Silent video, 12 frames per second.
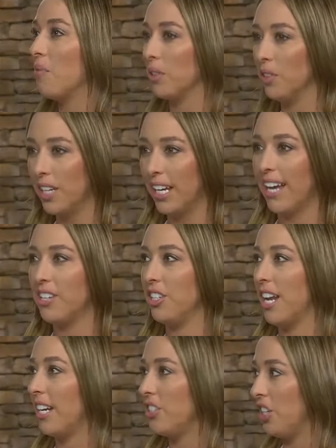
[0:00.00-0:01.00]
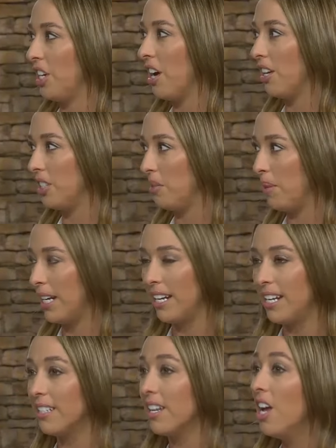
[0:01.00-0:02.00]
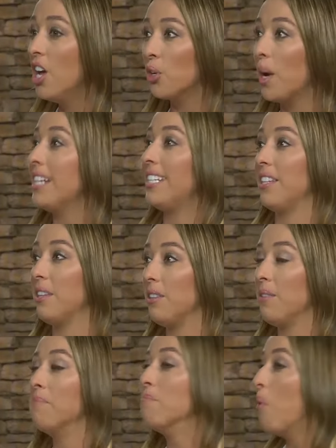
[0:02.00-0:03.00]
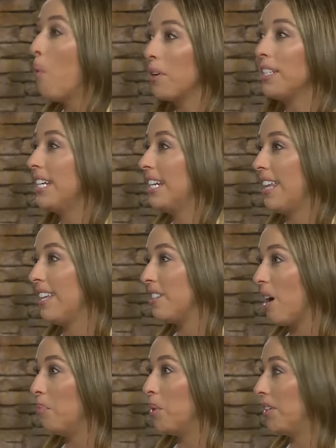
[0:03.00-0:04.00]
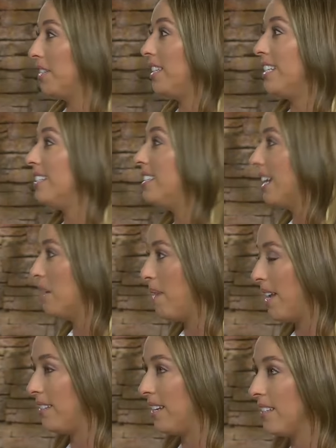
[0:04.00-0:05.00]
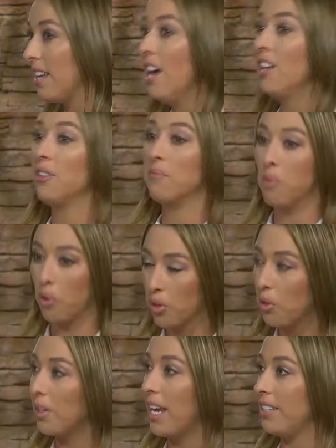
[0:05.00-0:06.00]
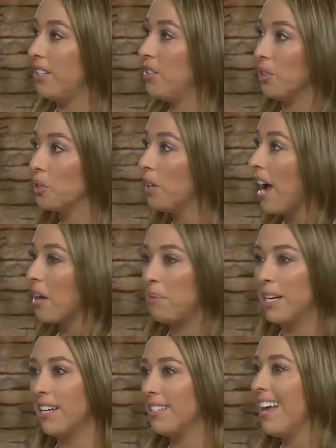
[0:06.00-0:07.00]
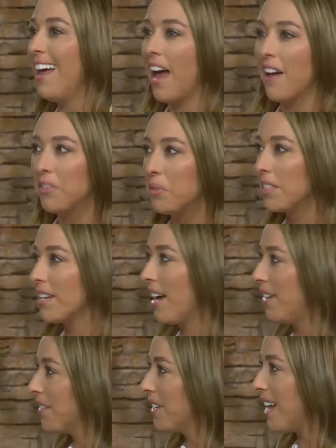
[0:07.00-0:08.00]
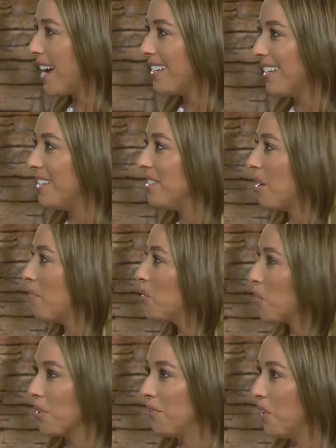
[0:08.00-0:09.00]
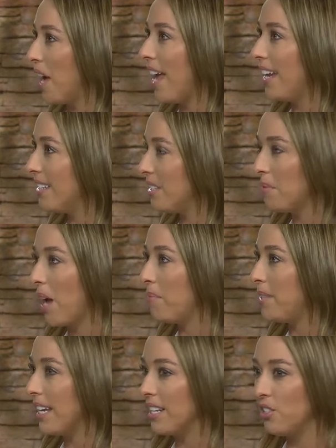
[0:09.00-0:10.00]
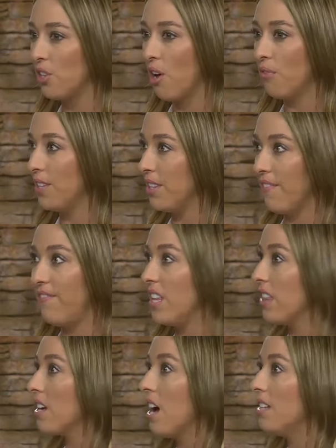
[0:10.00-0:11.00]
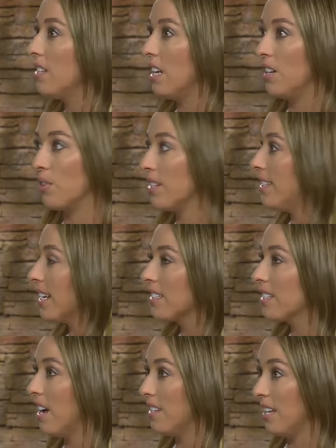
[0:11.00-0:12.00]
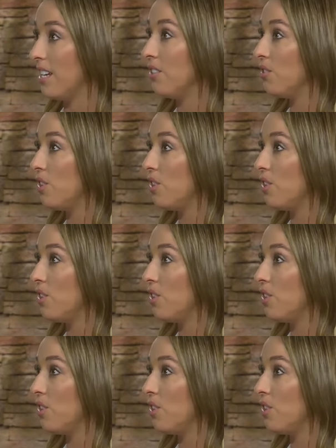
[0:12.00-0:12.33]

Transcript: We're looking at genetic genealogy, but it is crazy the, the more DNA that's uploaded to these databases, the more cold cases you'll crack because everyone's kind of connected in some sort of way, and sometimes they can solve with a fifth cousin or a sixth cousin. Mm.